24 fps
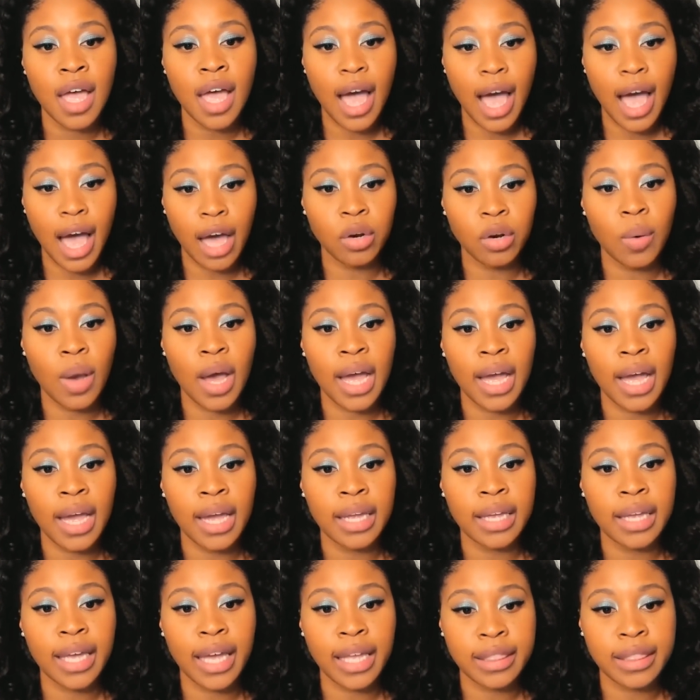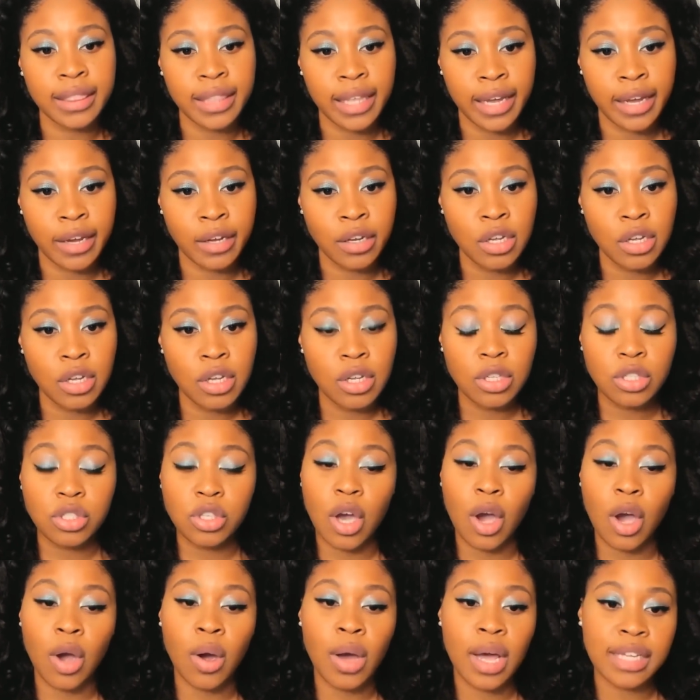How do I get there?
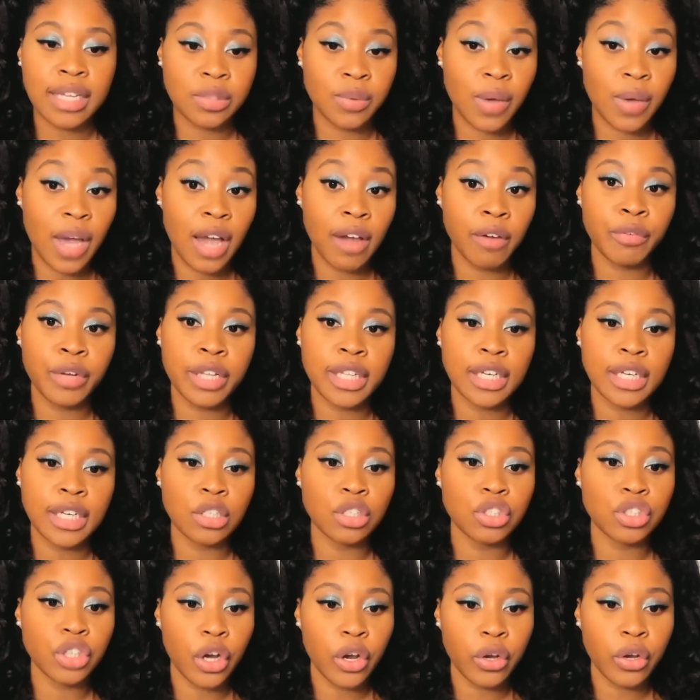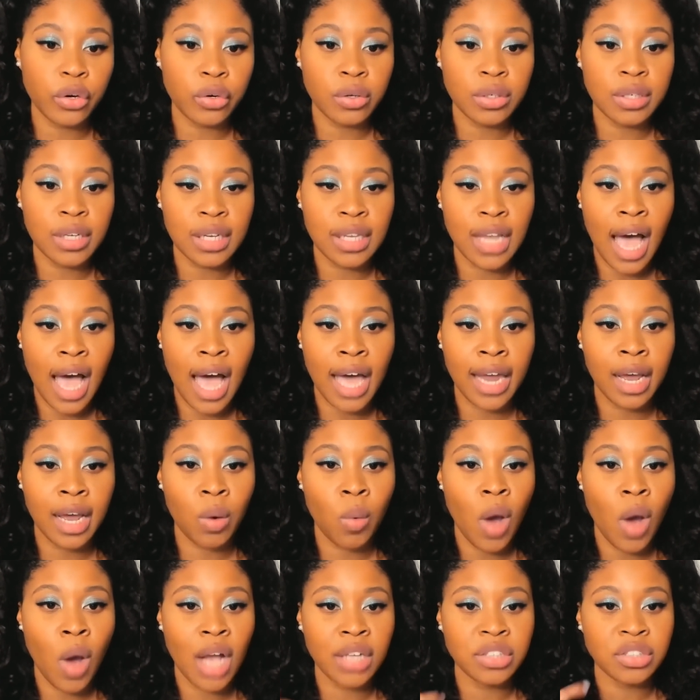So that's why I really journaled a lot. I
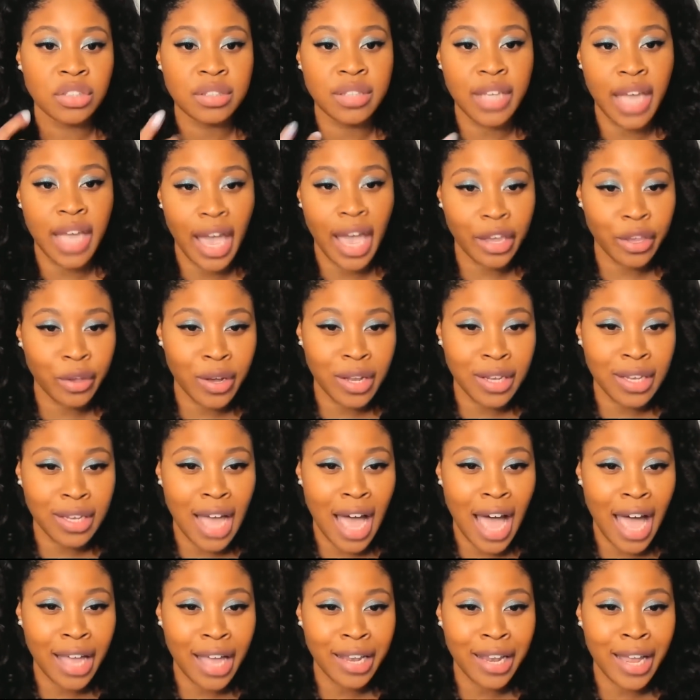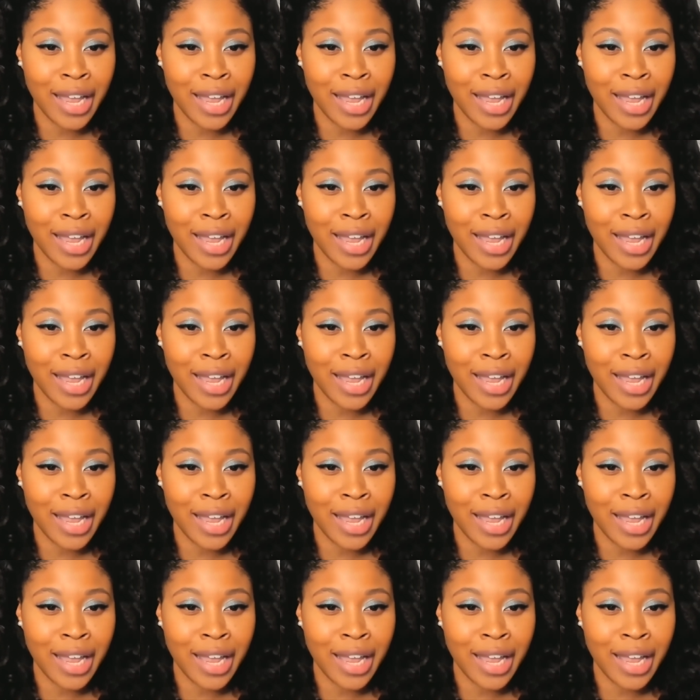watched Daniel a lot.